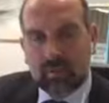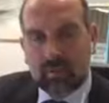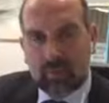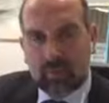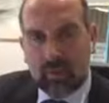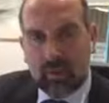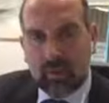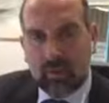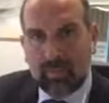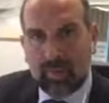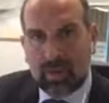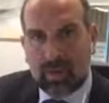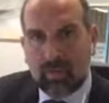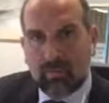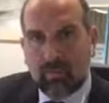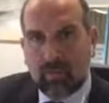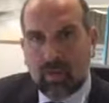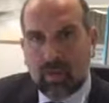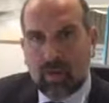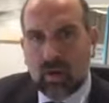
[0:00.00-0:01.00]
wear a
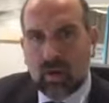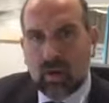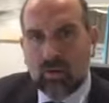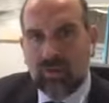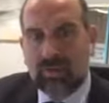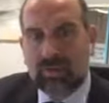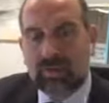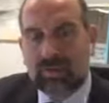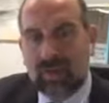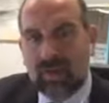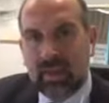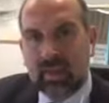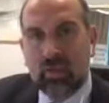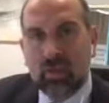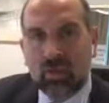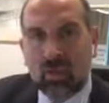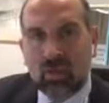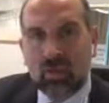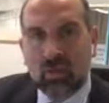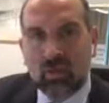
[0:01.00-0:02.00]
padded bra, and they say they
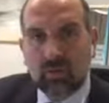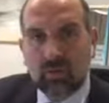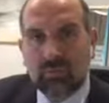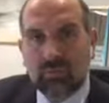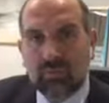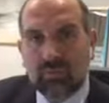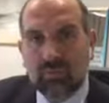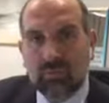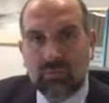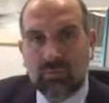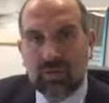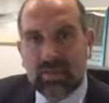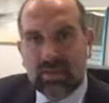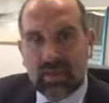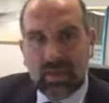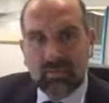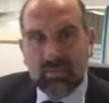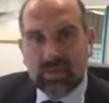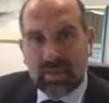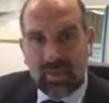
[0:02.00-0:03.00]
want to look the
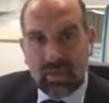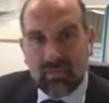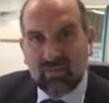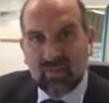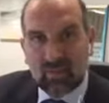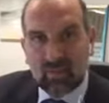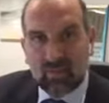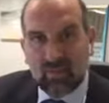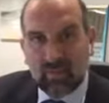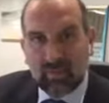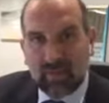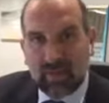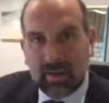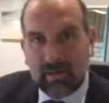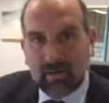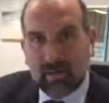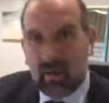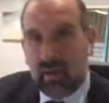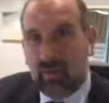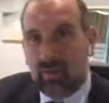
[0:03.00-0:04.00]
same as how they look with a
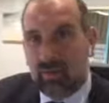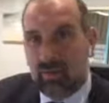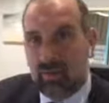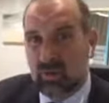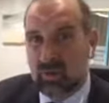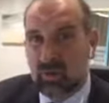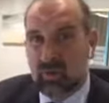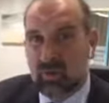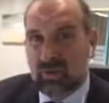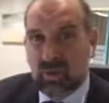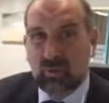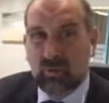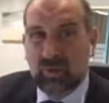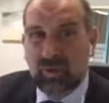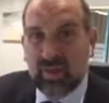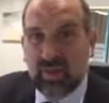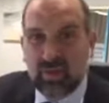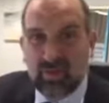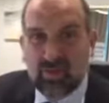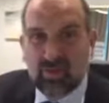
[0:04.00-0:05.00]
padded bra on. And you could say, well,
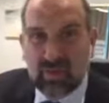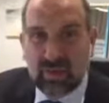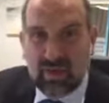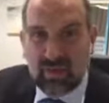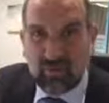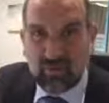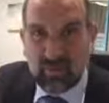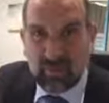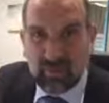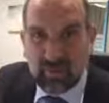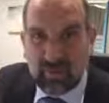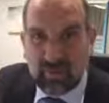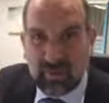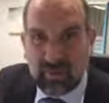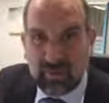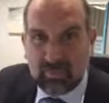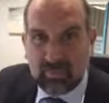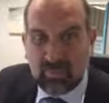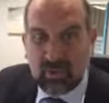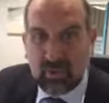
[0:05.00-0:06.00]
they could just carry on with a
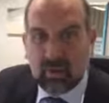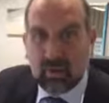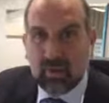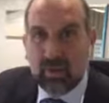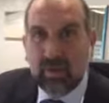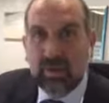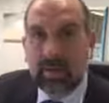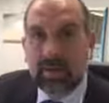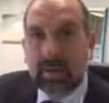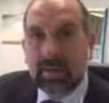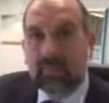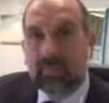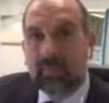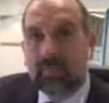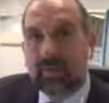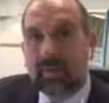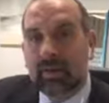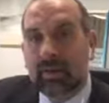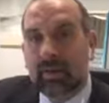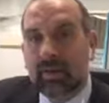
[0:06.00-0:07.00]
padded bra,
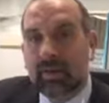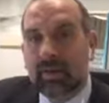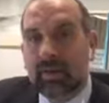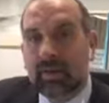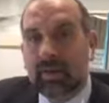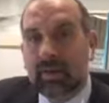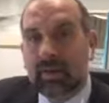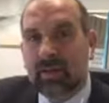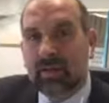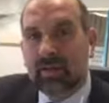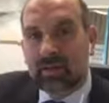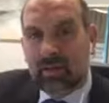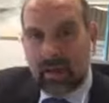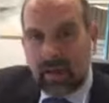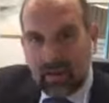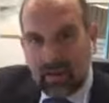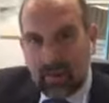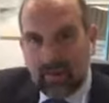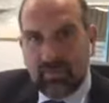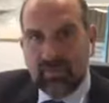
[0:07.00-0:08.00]
but it's
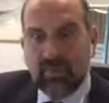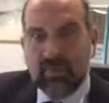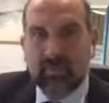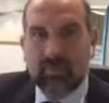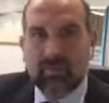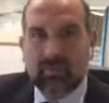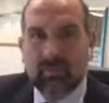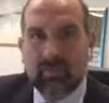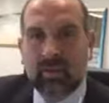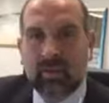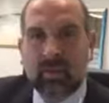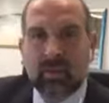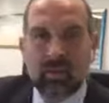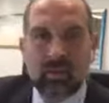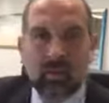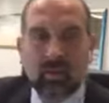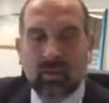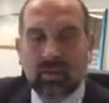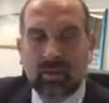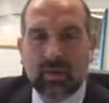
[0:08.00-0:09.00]
how they feel, and they
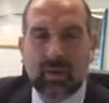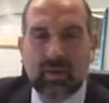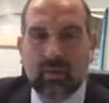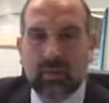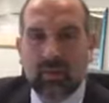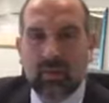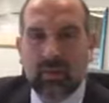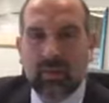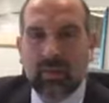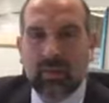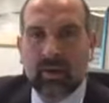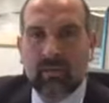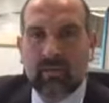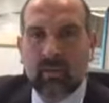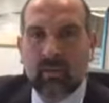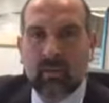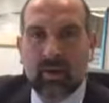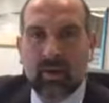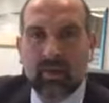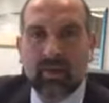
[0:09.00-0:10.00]
don't want to carry on with a padded
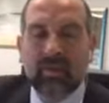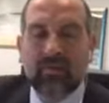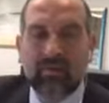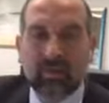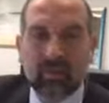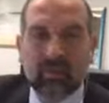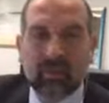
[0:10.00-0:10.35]
bra, and they feel